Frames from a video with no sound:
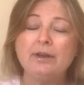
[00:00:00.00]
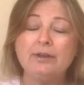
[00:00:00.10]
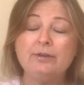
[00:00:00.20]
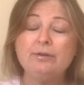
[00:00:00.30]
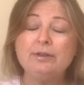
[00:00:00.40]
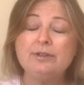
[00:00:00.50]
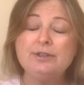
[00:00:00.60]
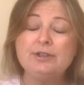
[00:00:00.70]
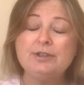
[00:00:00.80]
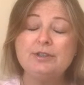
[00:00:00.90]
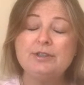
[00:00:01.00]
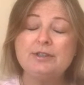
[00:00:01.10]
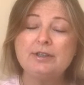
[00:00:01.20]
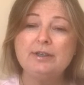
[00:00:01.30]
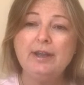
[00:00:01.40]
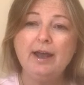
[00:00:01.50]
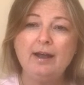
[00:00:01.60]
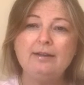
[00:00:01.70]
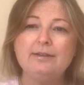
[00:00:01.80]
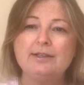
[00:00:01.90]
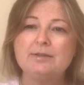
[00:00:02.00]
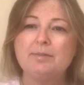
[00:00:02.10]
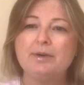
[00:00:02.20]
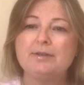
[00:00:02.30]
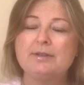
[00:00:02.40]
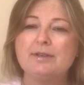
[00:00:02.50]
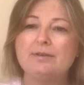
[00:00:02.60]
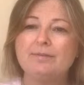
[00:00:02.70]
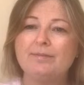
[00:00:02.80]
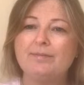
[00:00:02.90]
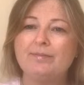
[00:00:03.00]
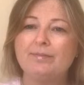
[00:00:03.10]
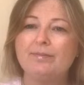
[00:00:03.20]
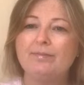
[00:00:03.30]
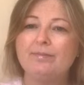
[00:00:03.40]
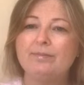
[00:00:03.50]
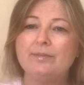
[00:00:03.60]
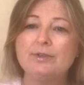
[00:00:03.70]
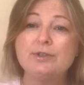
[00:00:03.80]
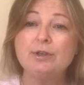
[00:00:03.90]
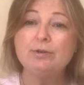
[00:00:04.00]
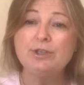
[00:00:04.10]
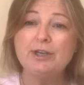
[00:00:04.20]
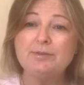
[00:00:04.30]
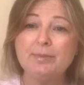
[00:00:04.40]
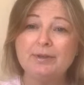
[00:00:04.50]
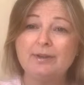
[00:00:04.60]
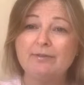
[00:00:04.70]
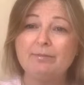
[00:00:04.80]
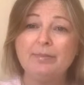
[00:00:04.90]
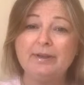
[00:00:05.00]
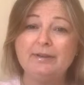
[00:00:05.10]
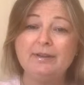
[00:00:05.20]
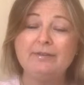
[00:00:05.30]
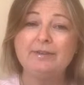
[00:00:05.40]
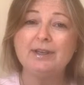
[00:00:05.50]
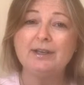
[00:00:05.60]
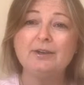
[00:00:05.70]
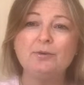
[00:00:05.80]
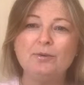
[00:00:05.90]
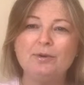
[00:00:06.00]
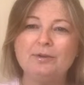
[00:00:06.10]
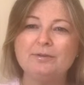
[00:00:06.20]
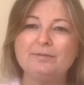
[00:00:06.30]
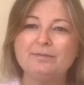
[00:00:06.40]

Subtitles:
You can just tell this person. There's no judgment. They've done it all.